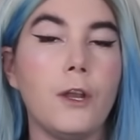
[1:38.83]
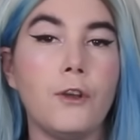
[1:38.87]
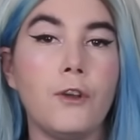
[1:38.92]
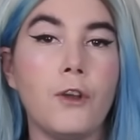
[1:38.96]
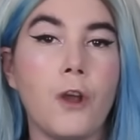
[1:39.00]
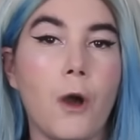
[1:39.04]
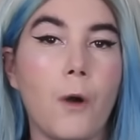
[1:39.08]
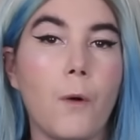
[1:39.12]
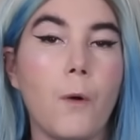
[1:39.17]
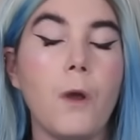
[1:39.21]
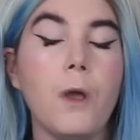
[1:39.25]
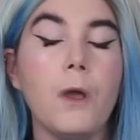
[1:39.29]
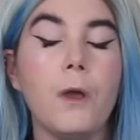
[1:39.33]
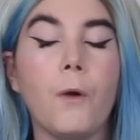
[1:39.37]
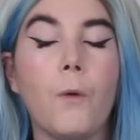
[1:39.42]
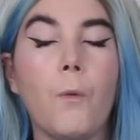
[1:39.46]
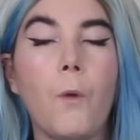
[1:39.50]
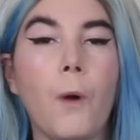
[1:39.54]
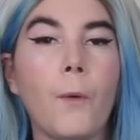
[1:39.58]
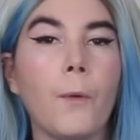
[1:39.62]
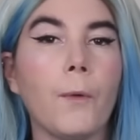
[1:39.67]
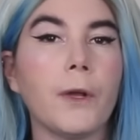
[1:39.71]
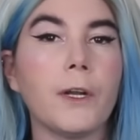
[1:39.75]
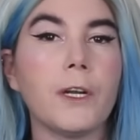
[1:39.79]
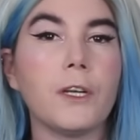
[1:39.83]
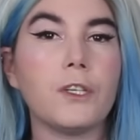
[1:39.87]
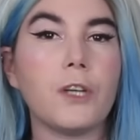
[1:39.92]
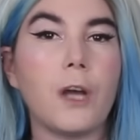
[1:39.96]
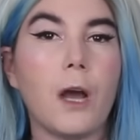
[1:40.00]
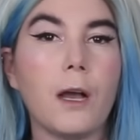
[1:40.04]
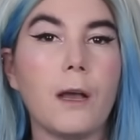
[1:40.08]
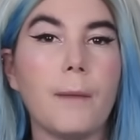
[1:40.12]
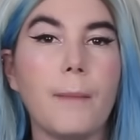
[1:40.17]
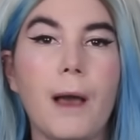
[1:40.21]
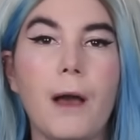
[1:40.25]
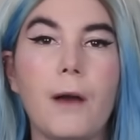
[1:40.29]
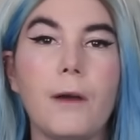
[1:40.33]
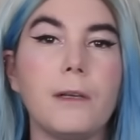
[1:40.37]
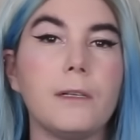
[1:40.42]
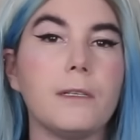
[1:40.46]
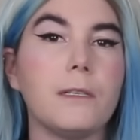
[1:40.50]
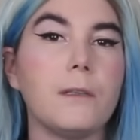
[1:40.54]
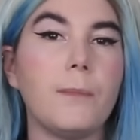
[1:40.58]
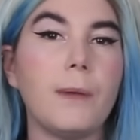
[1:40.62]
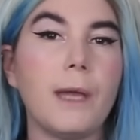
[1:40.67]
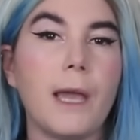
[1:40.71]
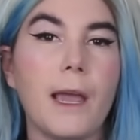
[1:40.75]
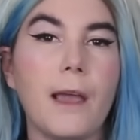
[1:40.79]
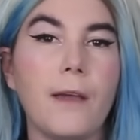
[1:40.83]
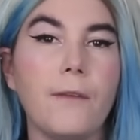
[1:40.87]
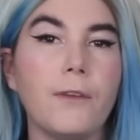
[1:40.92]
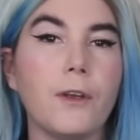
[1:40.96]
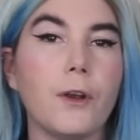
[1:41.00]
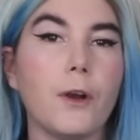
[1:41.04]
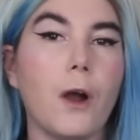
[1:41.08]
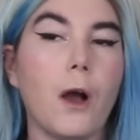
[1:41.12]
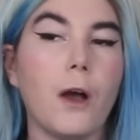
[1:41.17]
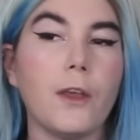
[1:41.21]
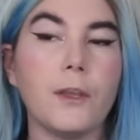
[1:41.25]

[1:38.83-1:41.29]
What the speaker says: No, what we're gonna talk about is the behavior